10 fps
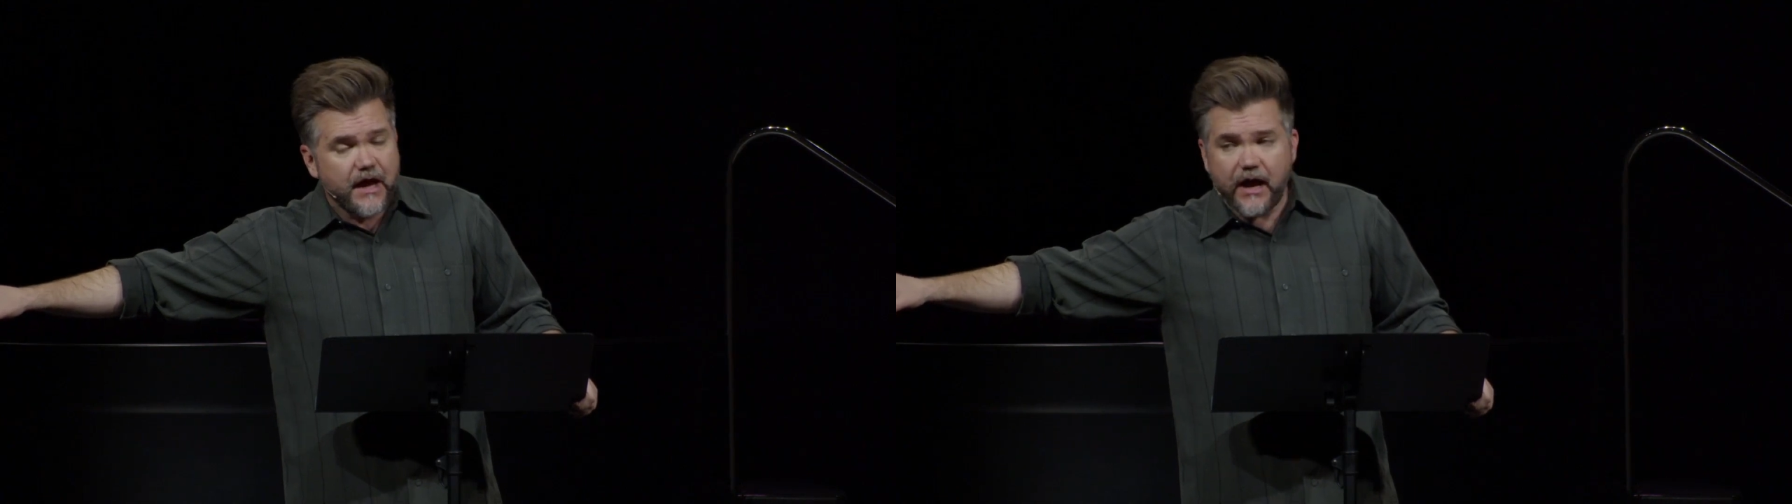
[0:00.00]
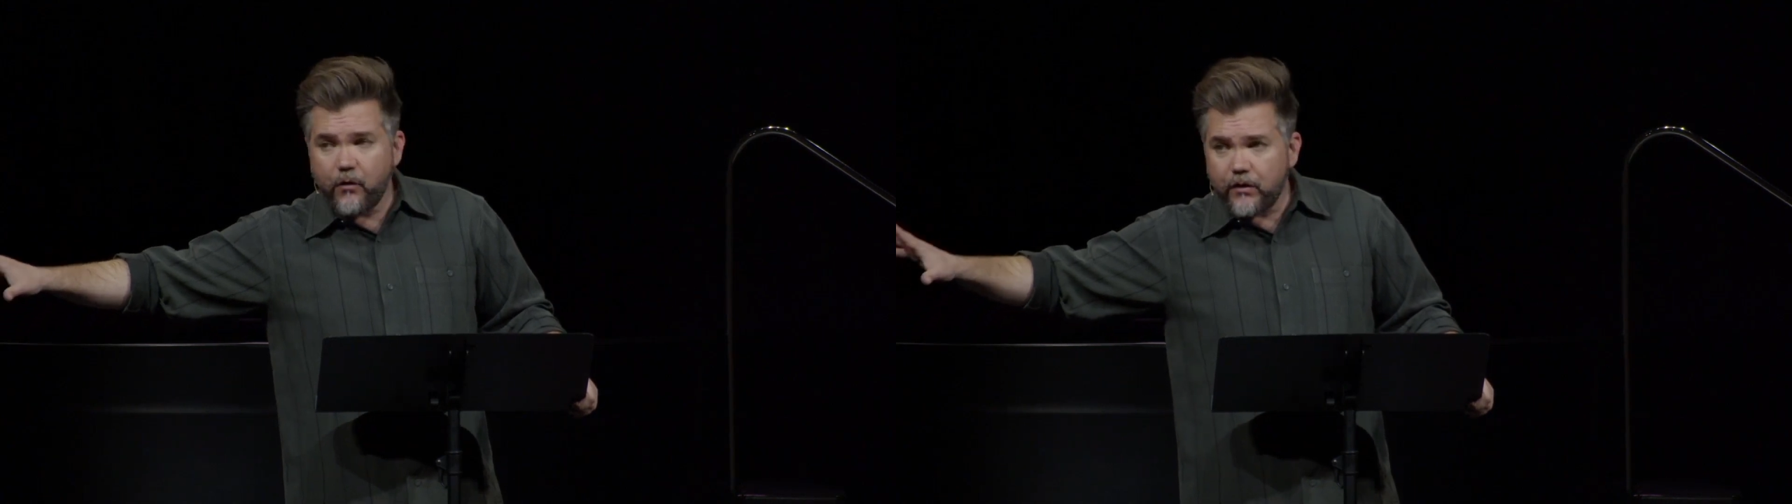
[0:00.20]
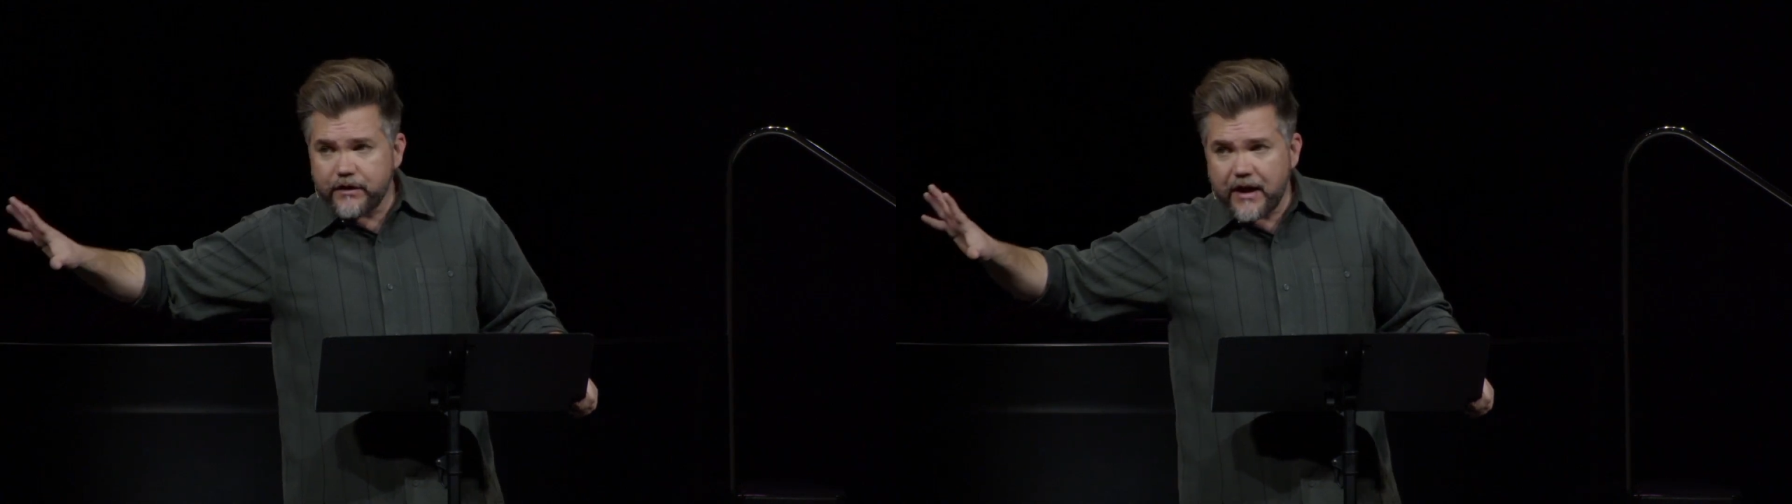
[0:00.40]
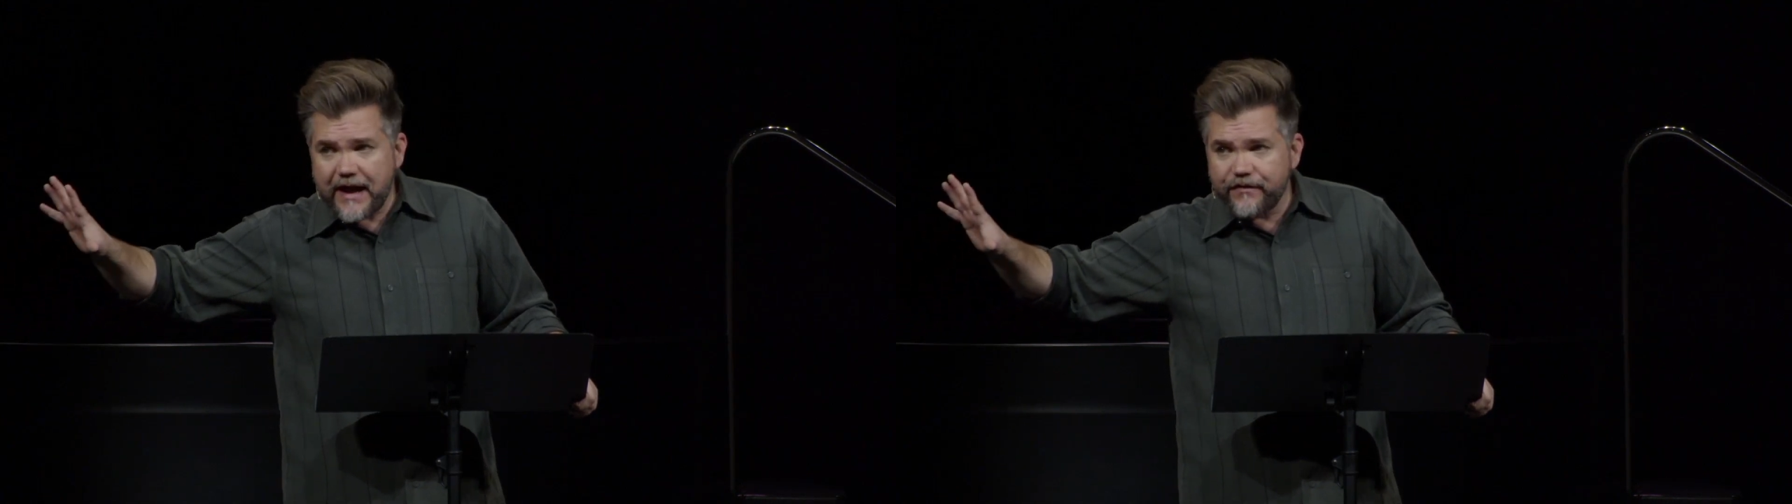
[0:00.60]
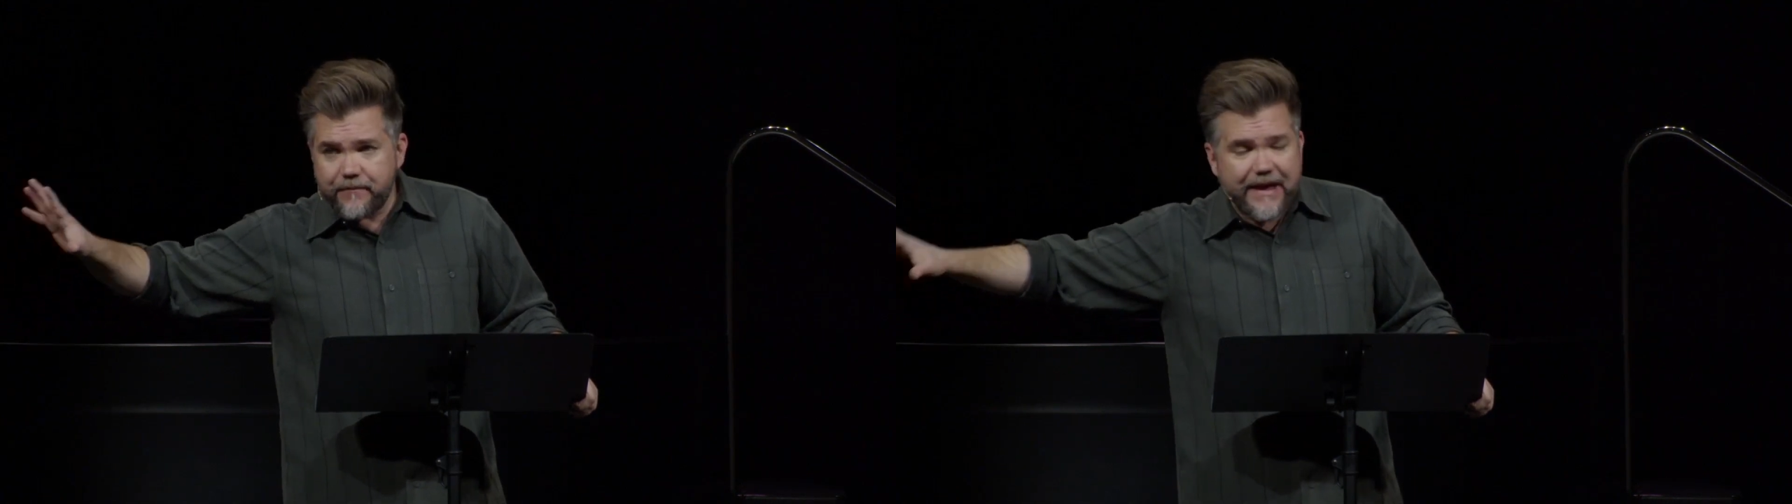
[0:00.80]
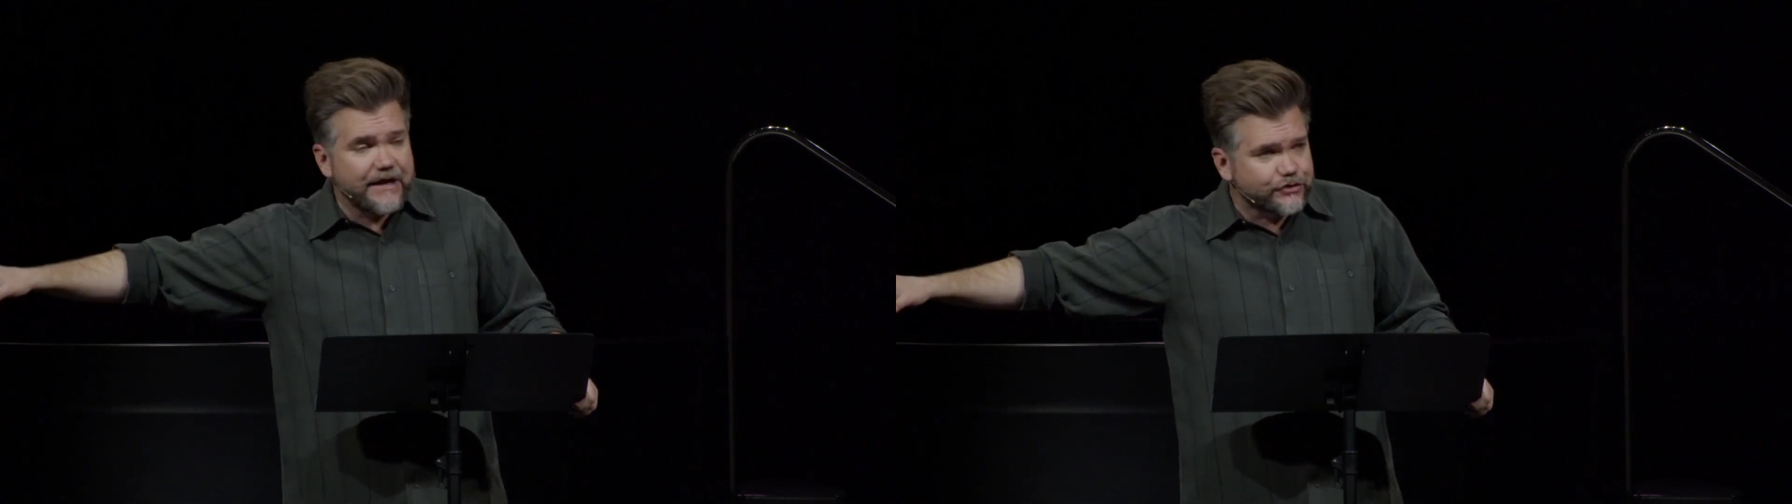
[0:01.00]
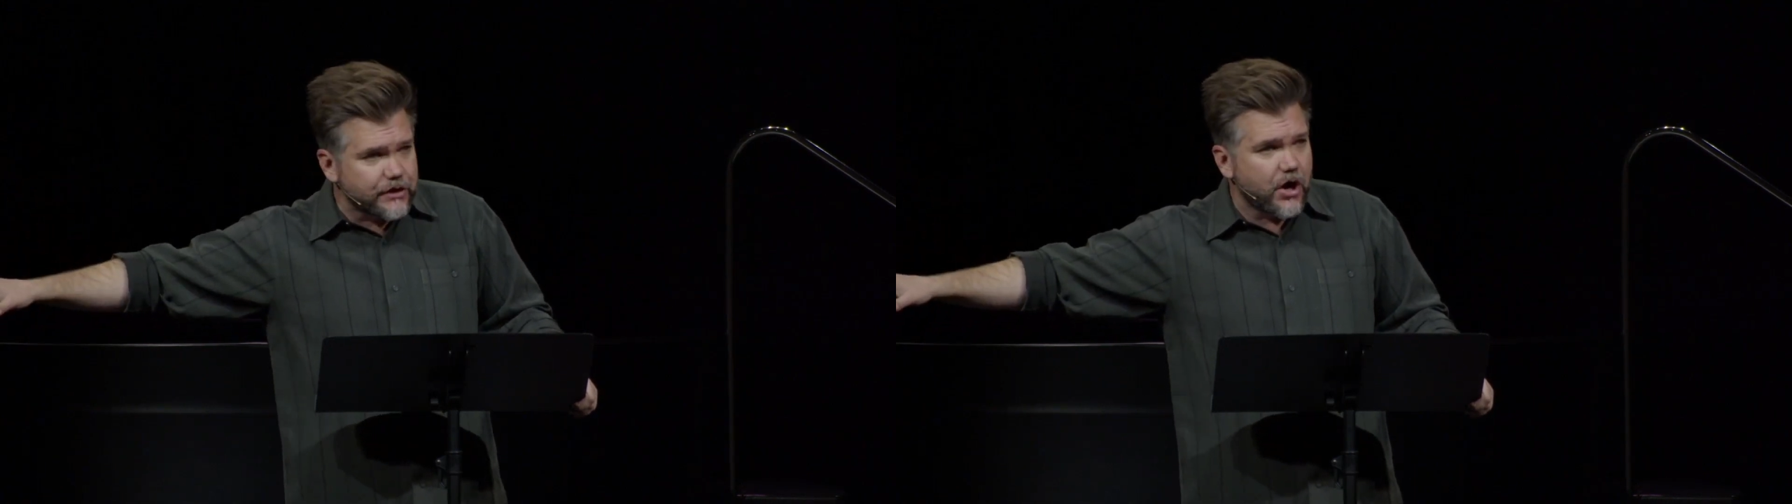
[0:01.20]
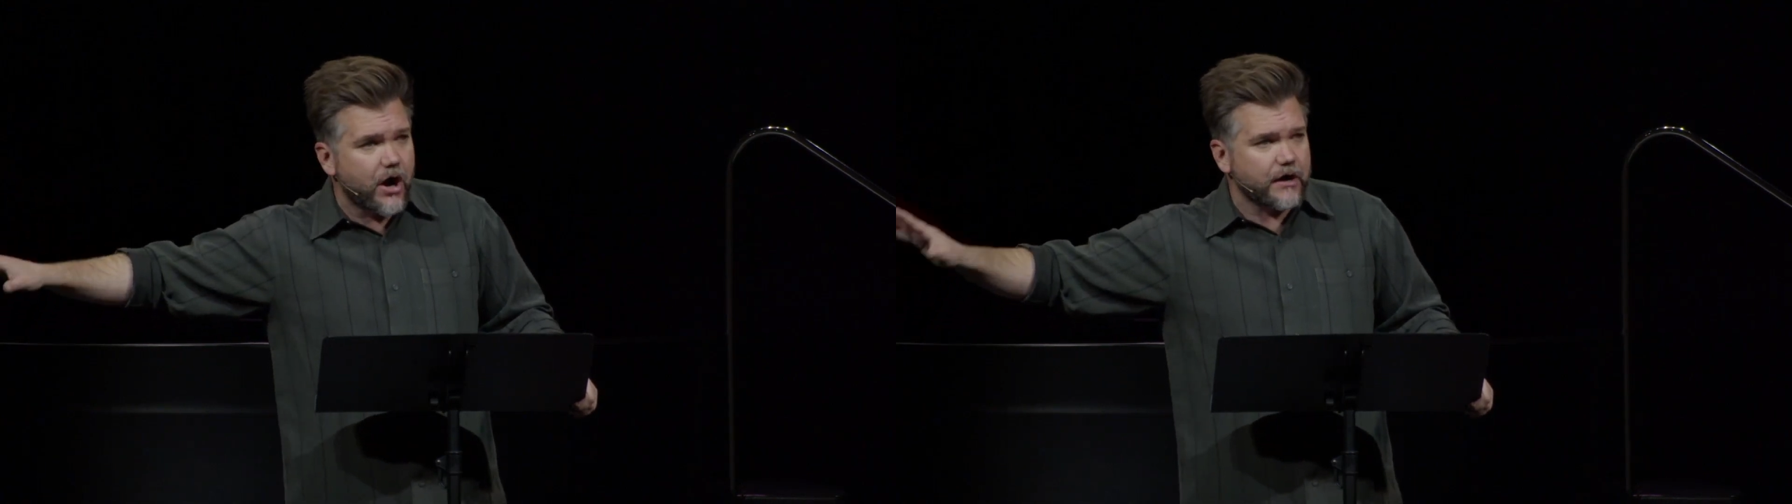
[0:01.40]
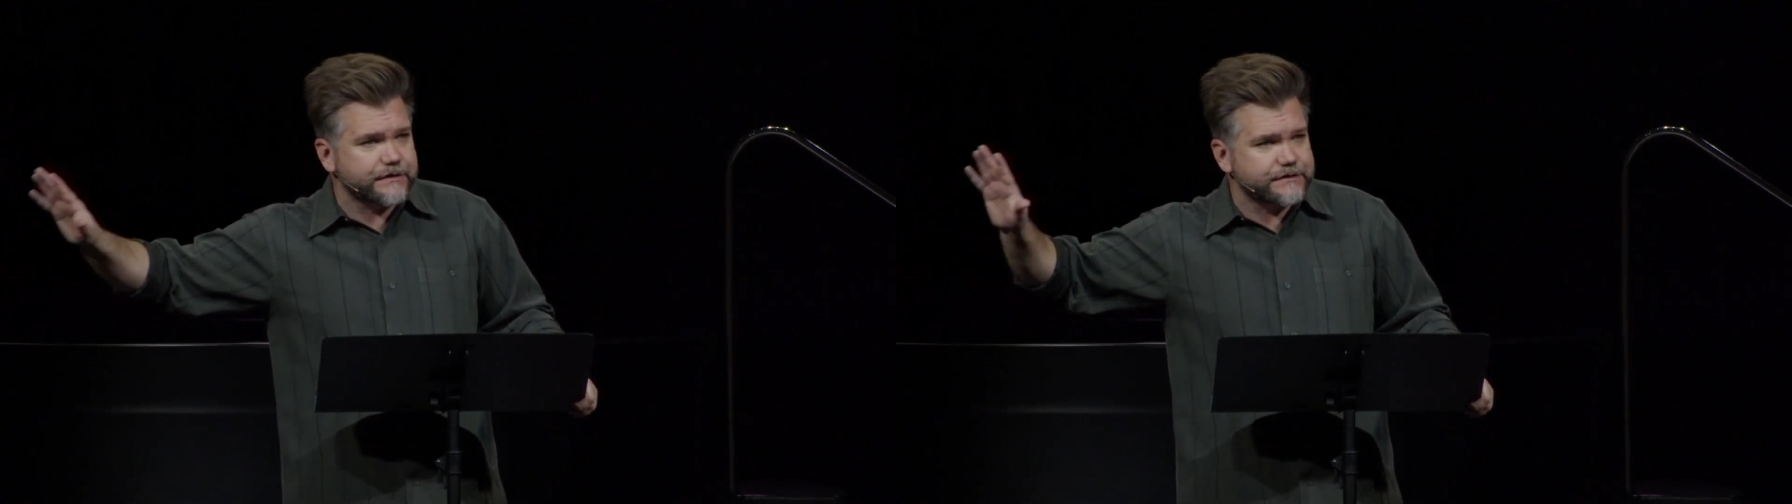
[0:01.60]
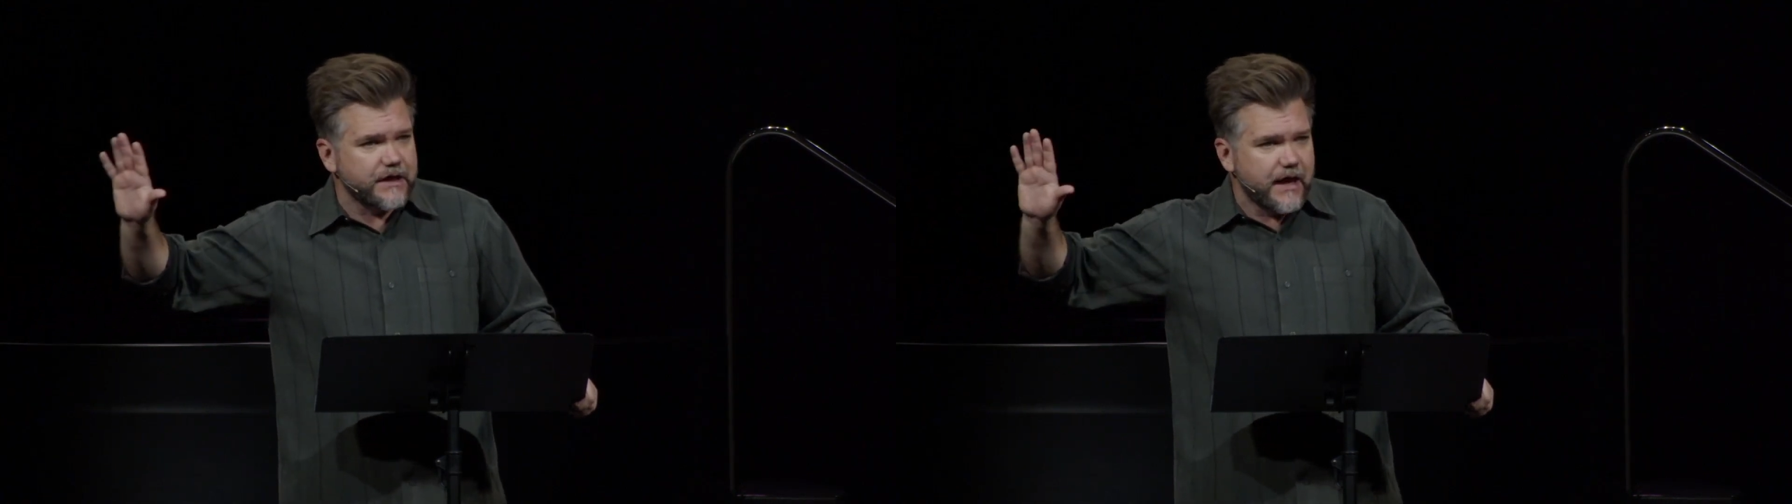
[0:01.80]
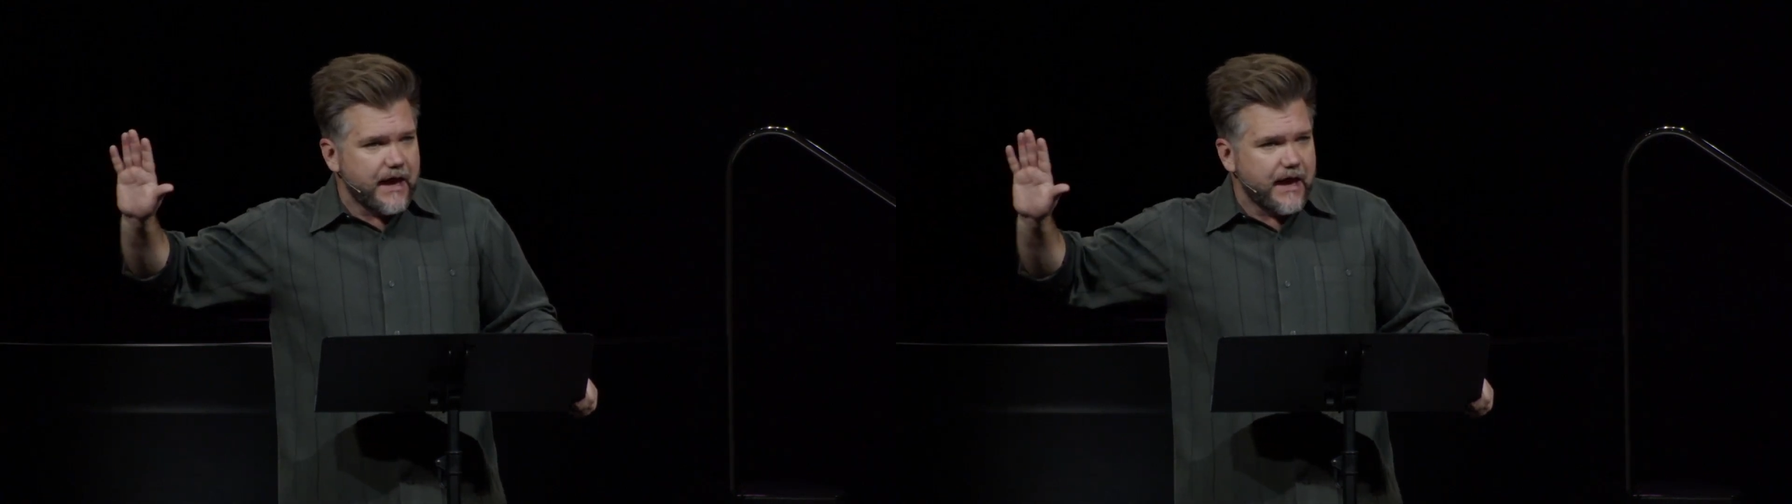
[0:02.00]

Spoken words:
where you had the patriarchs,